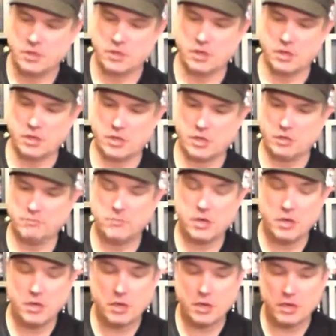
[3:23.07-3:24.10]

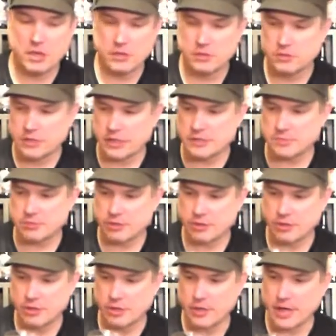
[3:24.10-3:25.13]
Oh, that's
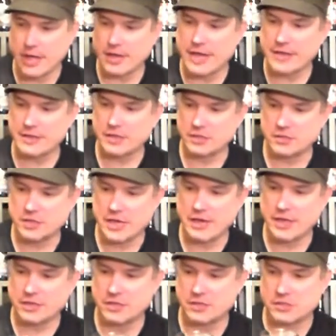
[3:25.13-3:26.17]
pretty good. I like this.
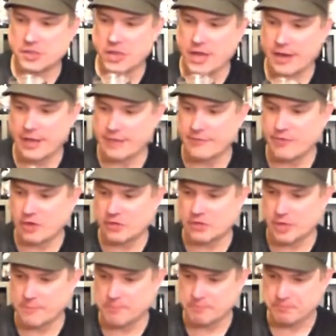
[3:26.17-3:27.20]
I like this a lot. I give
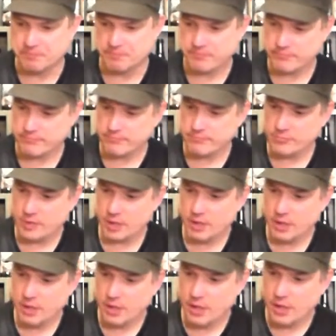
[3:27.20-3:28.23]
this a.
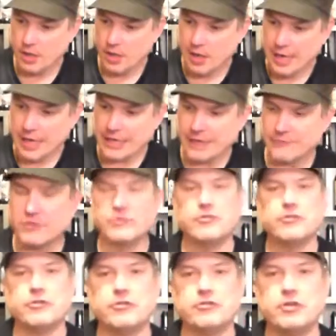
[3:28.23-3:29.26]
I give
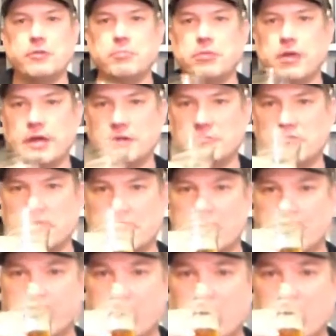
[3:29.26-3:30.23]
this an a C plus.